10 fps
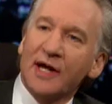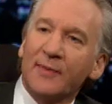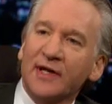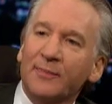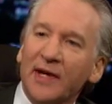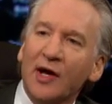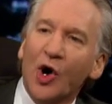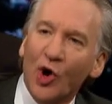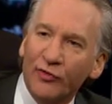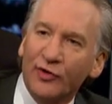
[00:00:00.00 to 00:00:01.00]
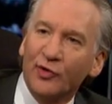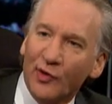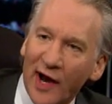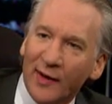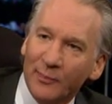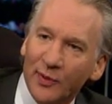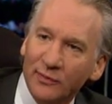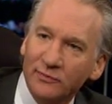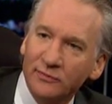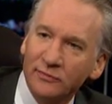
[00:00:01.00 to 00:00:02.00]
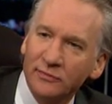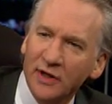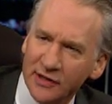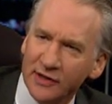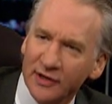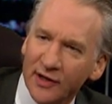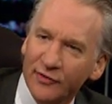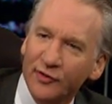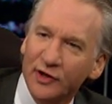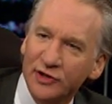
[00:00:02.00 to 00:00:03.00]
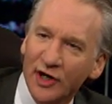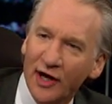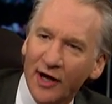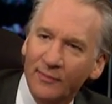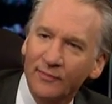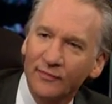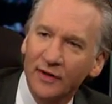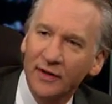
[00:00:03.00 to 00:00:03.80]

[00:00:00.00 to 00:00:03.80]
something to being overripe isn't there for a job? Well, there.